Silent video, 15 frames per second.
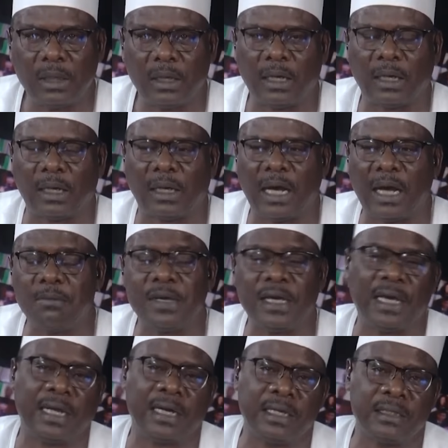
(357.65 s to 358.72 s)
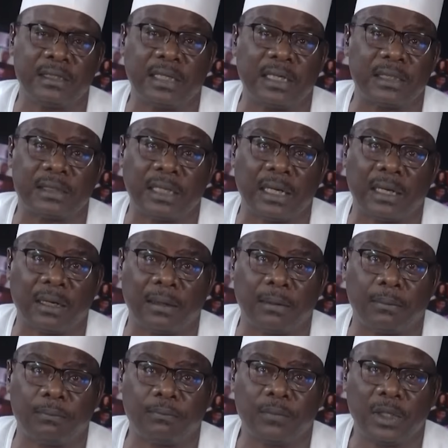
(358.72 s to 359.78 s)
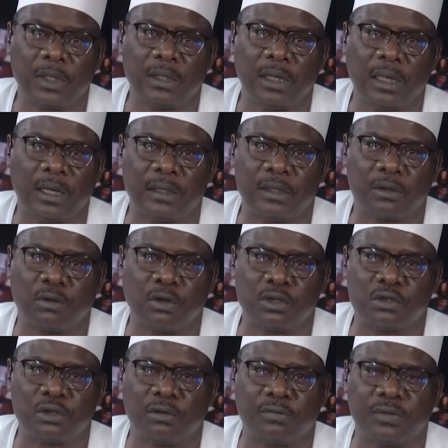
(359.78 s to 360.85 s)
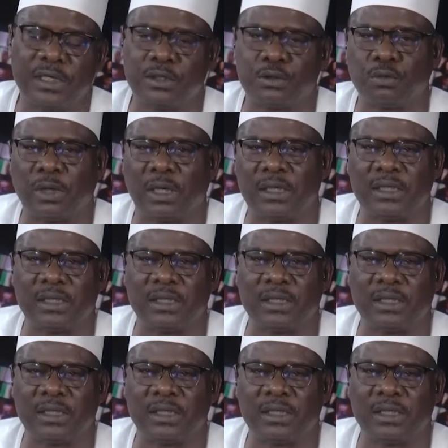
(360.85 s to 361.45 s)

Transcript: I'm hearing that the cost of each one is